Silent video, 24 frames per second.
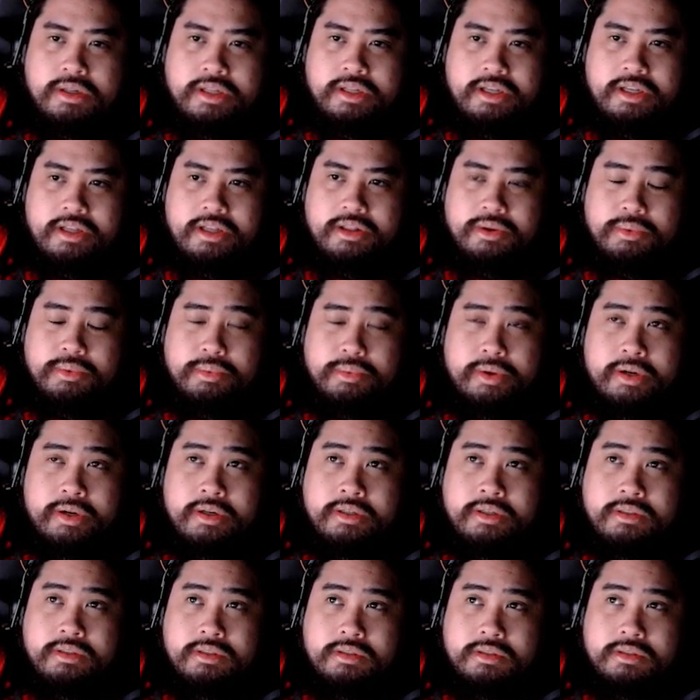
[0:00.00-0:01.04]
either
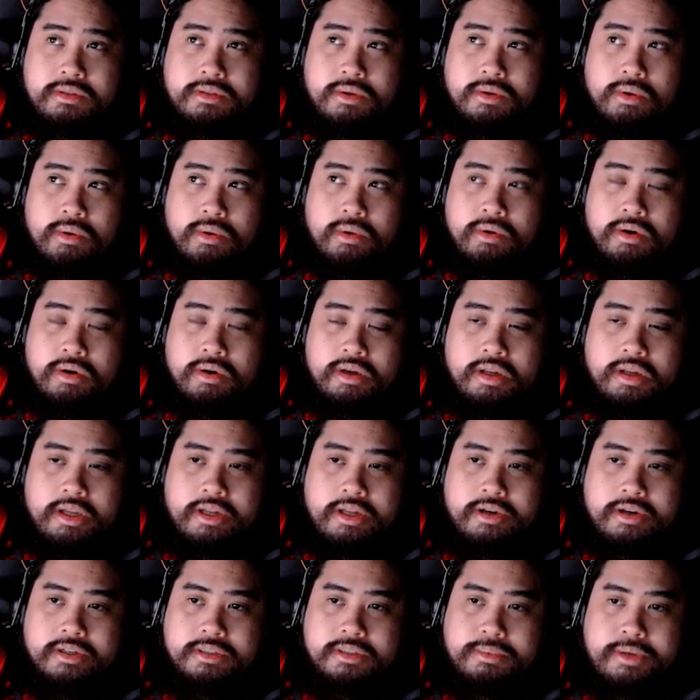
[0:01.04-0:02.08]
runners or
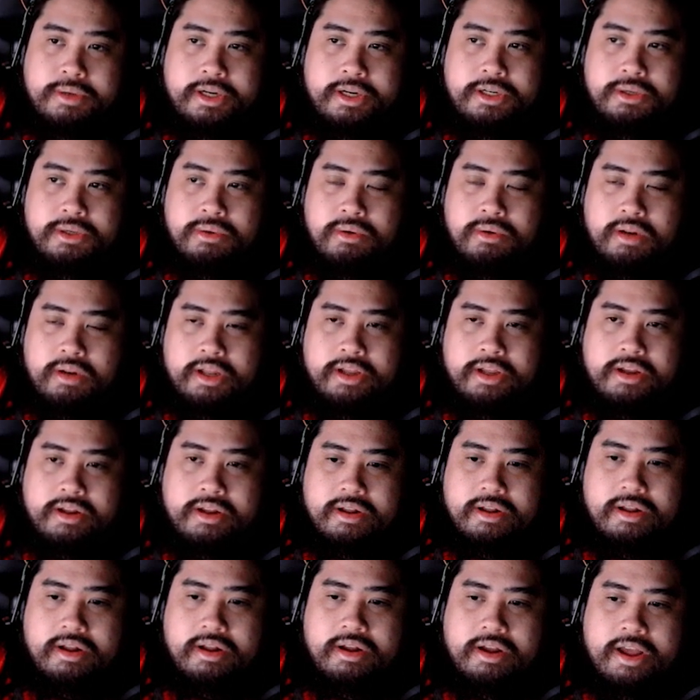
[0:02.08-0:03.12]
leaders, but I do like
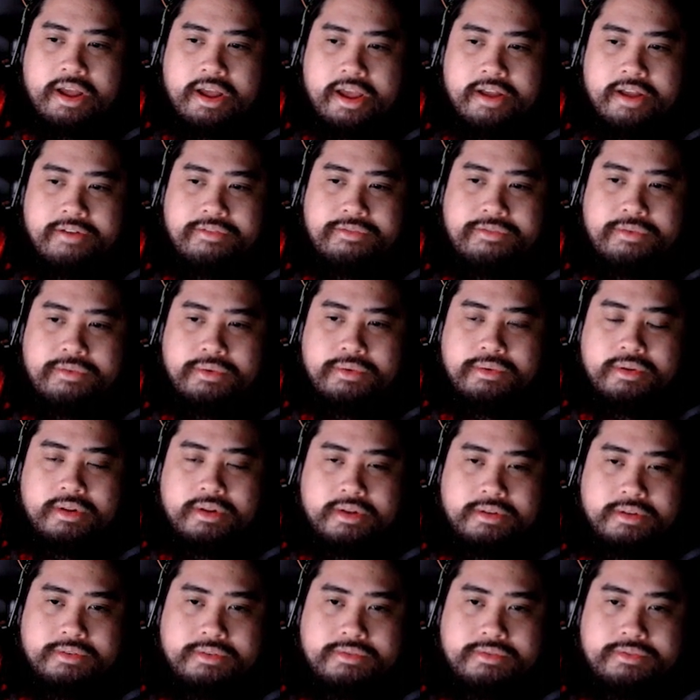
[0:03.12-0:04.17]
a handful